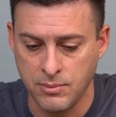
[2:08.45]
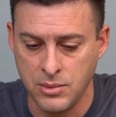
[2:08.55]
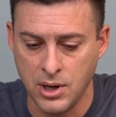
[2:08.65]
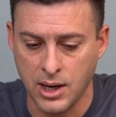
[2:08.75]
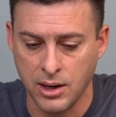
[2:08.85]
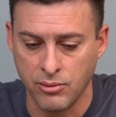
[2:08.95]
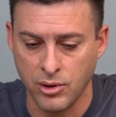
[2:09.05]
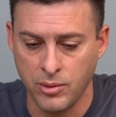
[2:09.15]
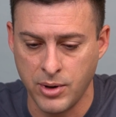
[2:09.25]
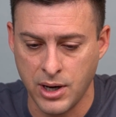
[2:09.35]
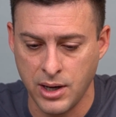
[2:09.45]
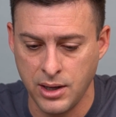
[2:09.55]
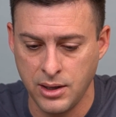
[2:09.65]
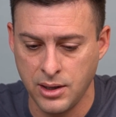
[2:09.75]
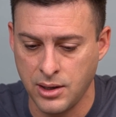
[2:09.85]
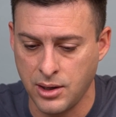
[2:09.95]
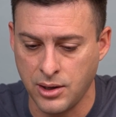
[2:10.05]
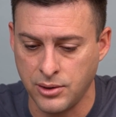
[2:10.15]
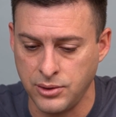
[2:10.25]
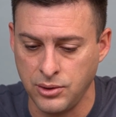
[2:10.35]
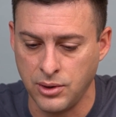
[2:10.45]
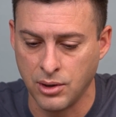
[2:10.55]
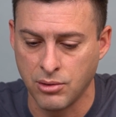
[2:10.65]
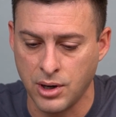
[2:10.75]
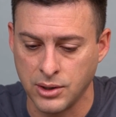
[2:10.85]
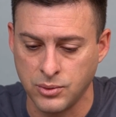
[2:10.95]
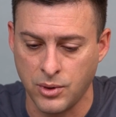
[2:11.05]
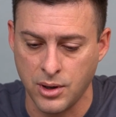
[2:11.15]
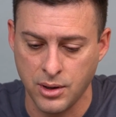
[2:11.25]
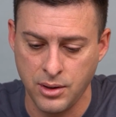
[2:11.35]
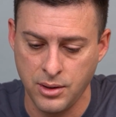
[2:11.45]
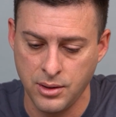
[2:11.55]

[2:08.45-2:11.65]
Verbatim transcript: Not a robot. I'll do the crosswalk.